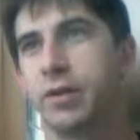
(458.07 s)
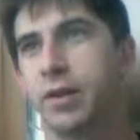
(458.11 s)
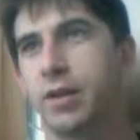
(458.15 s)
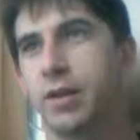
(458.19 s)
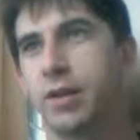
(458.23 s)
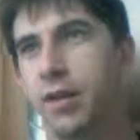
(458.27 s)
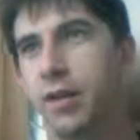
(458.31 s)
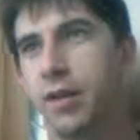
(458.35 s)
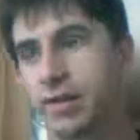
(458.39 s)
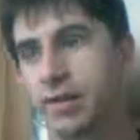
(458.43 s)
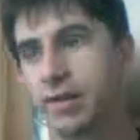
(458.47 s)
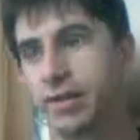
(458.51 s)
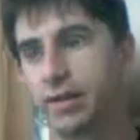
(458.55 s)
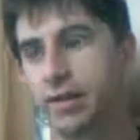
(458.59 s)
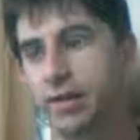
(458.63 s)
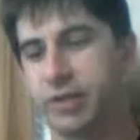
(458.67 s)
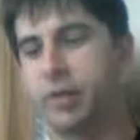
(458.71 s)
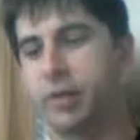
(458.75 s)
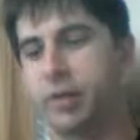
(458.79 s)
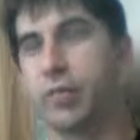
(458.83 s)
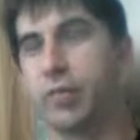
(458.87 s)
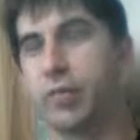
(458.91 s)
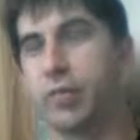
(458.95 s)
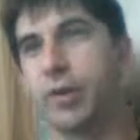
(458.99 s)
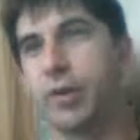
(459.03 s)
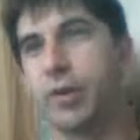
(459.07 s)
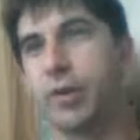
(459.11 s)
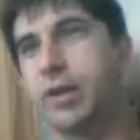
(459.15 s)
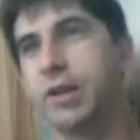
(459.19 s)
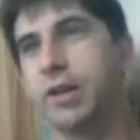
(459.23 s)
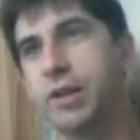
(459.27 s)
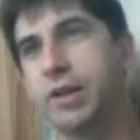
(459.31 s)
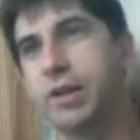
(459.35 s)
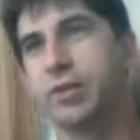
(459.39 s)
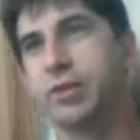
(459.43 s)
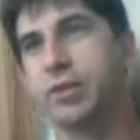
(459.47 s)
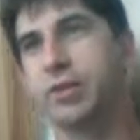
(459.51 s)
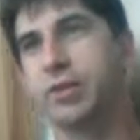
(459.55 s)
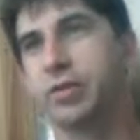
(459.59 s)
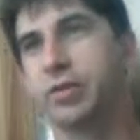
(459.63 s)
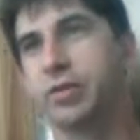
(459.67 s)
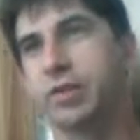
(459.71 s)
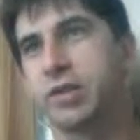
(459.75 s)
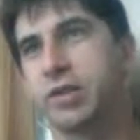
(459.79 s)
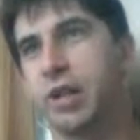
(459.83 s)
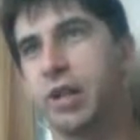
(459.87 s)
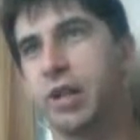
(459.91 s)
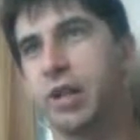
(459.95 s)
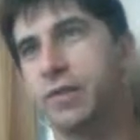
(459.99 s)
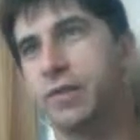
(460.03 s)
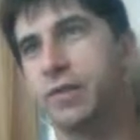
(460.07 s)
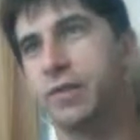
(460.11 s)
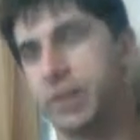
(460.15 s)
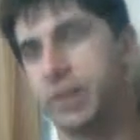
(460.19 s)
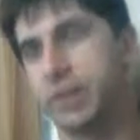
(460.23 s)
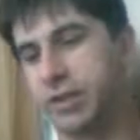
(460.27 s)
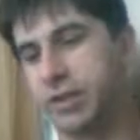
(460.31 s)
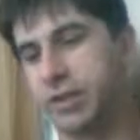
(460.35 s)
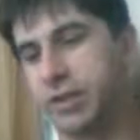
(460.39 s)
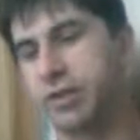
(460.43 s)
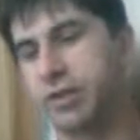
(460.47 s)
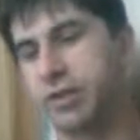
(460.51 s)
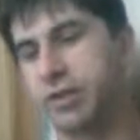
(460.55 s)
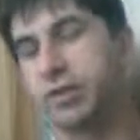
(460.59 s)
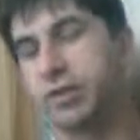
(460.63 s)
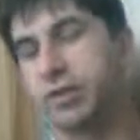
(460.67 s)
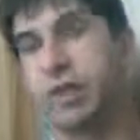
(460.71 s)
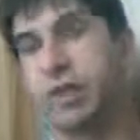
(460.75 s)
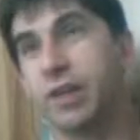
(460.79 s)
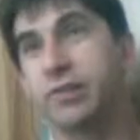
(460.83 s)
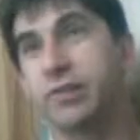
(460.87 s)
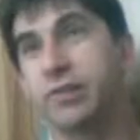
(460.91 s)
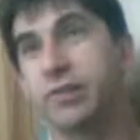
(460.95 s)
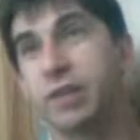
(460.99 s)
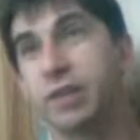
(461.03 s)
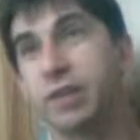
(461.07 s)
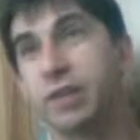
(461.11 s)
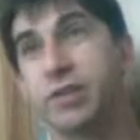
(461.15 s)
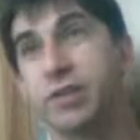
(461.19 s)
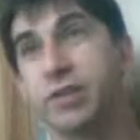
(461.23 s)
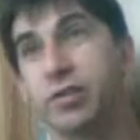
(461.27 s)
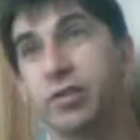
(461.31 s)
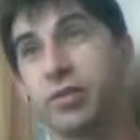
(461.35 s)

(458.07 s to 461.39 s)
I say turn right and he turns left. I say turn left and they turn